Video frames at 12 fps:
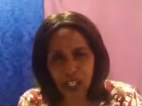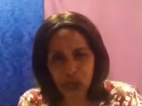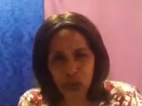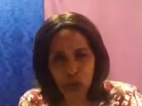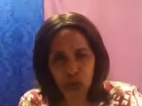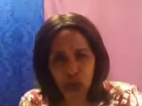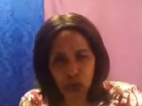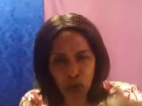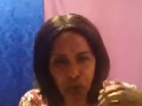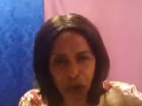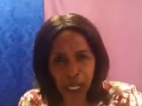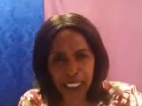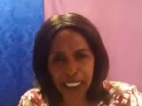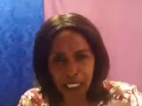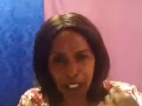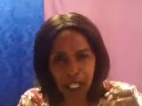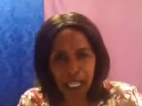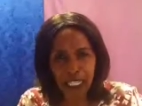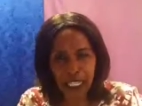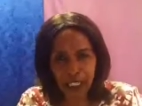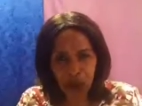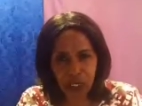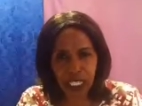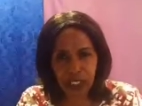you, you command the, the
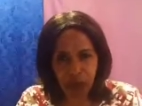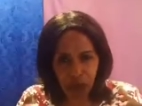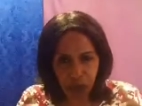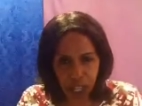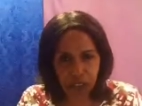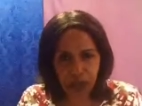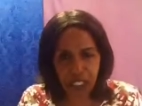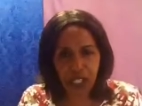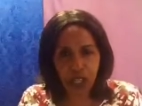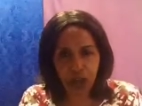sources of heaven